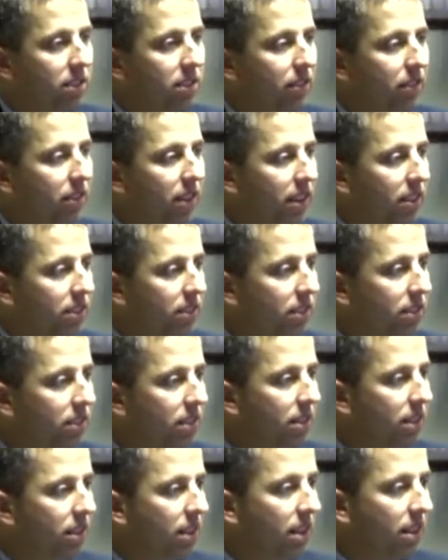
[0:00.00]
C. diff
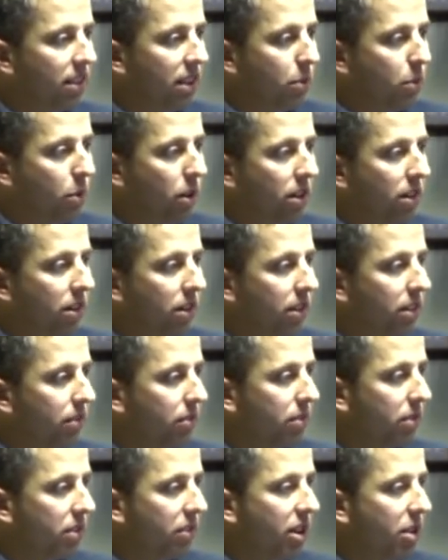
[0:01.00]
cases. They wanted to
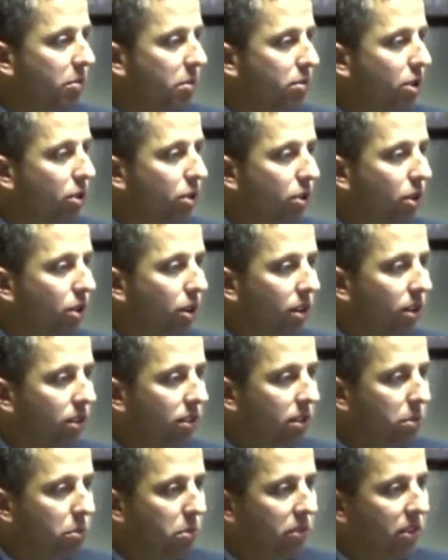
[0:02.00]
develop a
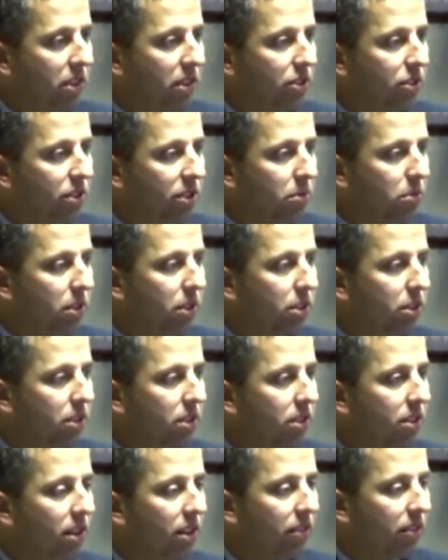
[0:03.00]
protocol to prevent the
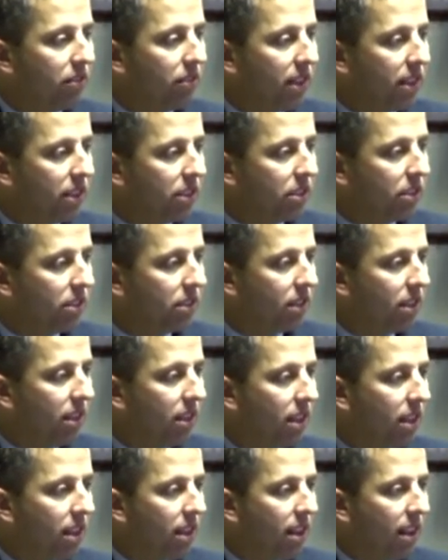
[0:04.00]
transmission of infection,
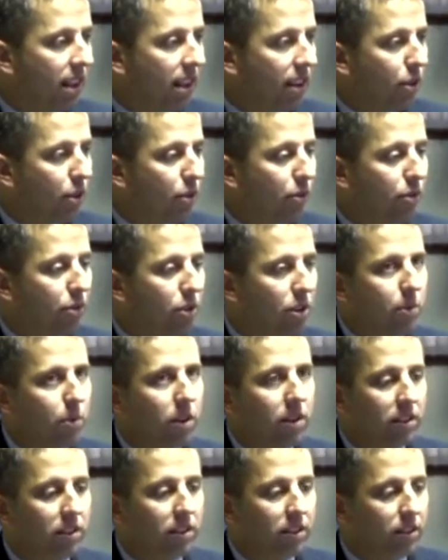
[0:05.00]
and overall they
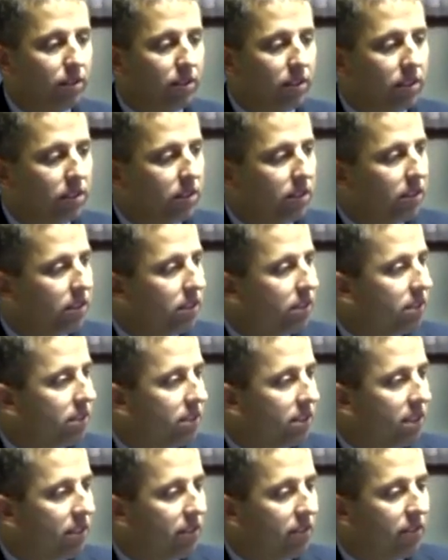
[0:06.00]
wanted to decrease the
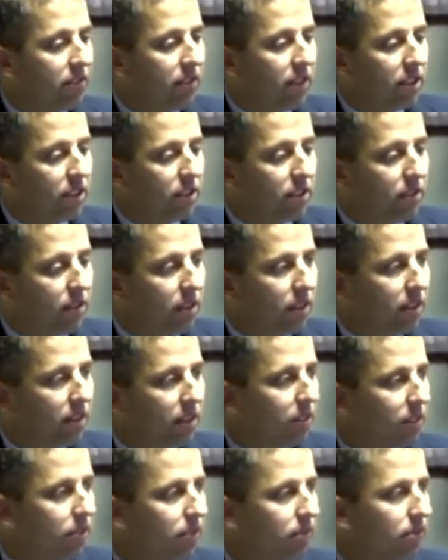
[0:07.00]
C. diff infection rate.